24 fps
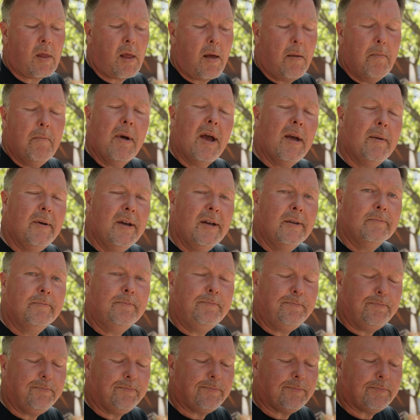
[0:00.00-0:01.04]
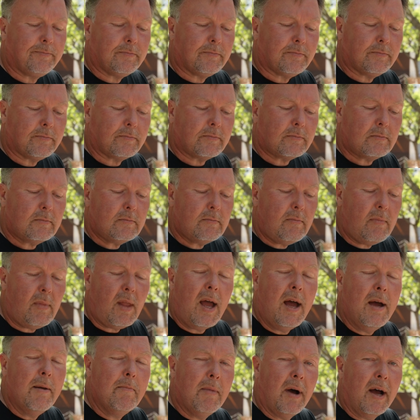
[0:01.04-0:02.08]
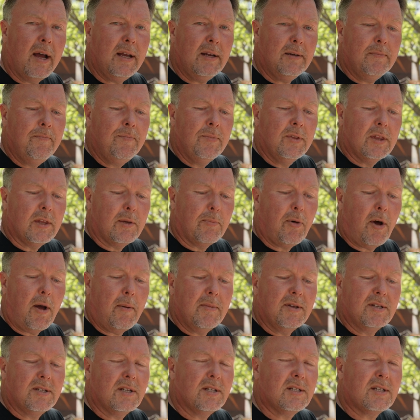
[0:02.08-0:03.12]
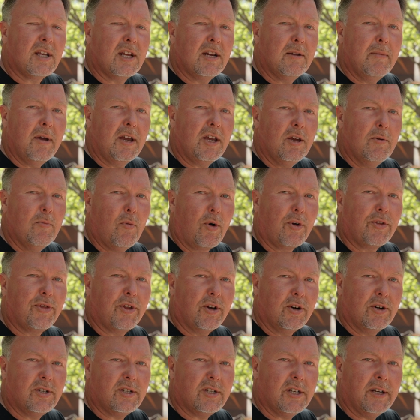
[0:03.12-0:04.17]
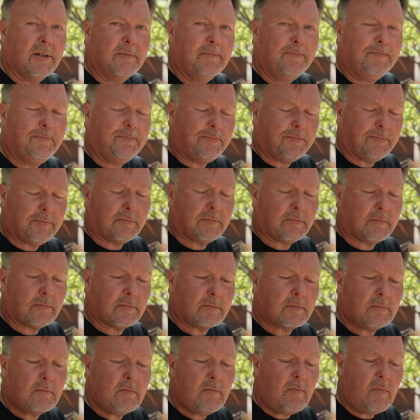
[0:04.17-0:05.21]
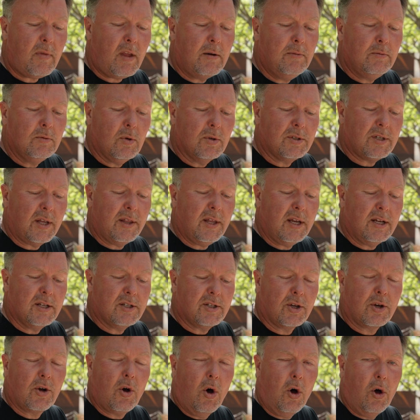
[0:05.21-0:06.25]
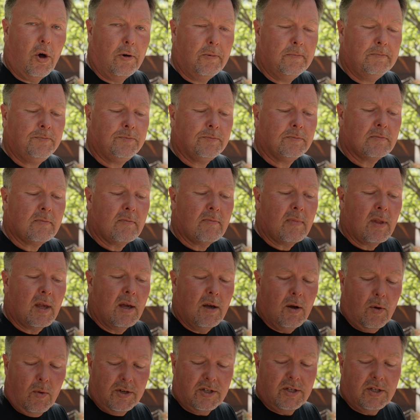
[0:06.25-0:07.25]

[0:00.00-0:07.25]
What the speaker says: Maybe. I might. The problem is this is going to make you more thirsty, which I think is the goal, which